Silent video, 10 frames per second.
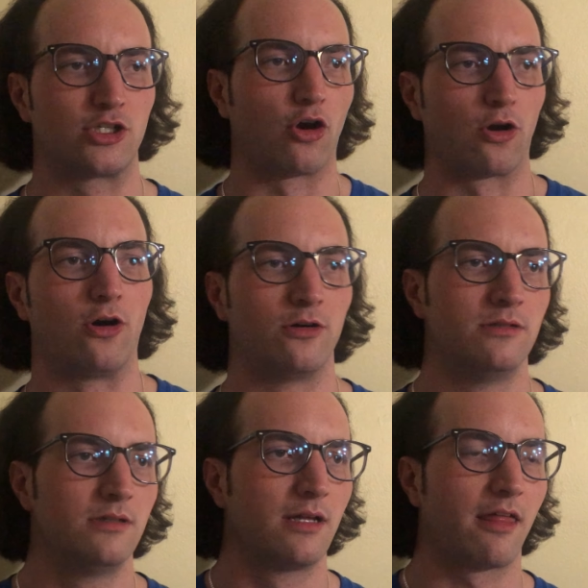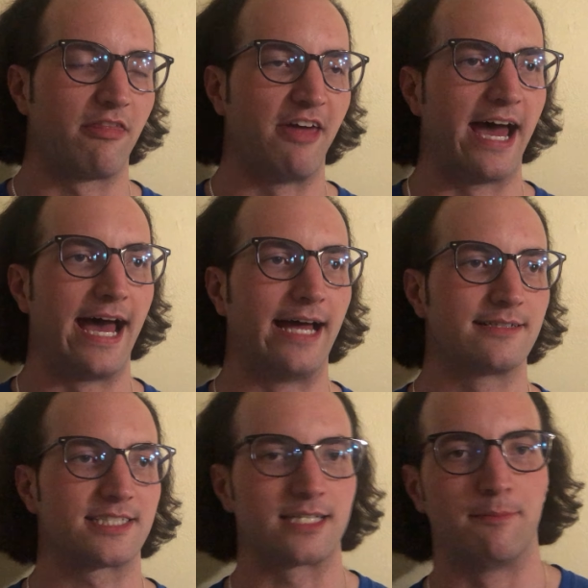girl
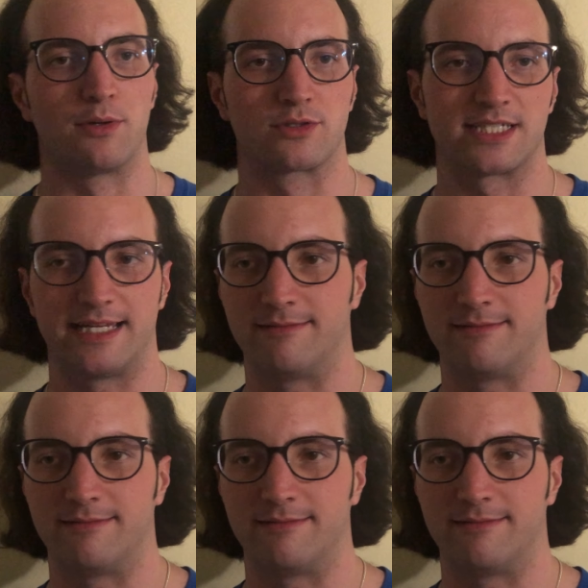that stumbles